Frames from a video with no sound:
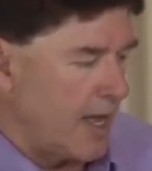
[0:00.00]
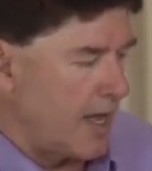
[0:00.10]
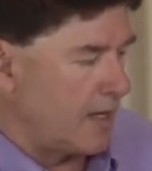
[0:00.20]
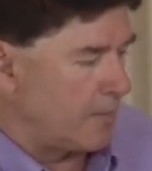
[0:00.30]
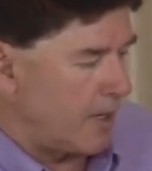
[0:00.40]

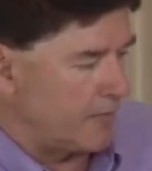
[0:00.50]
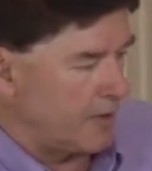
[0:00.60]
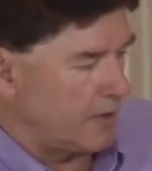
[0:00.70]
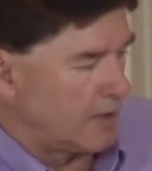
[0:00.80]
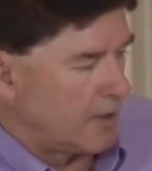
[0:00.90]
and
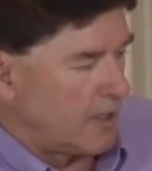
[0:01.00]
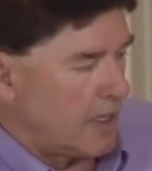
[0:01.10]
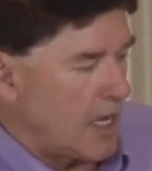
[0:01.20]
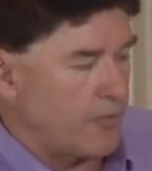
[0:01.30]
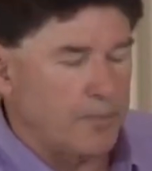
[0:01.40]
above it,
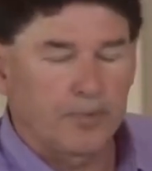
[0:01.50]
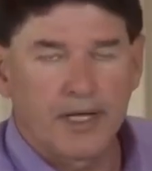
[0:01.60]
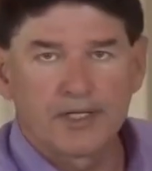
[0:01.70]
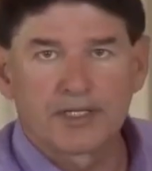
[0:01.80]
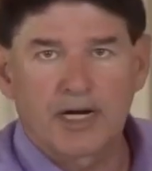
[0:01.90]
and we
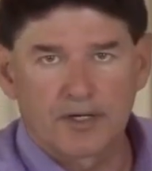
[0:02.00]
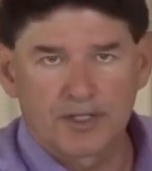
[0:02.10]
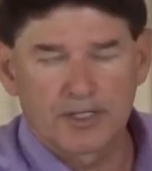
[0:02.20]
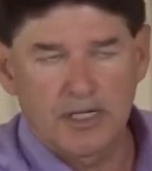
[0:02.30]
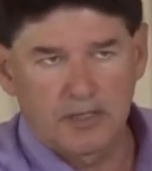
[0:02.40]
place our
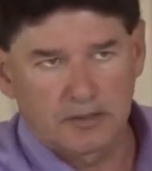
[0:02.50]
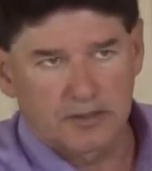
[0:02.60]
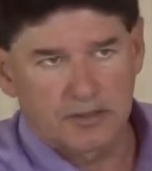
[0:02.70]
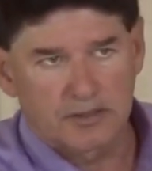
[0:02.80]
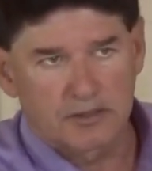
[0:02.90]

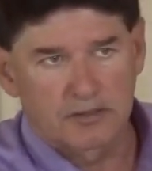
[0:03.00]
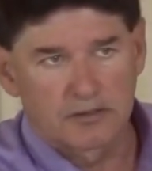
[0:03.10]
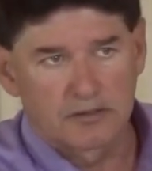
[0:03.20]
seals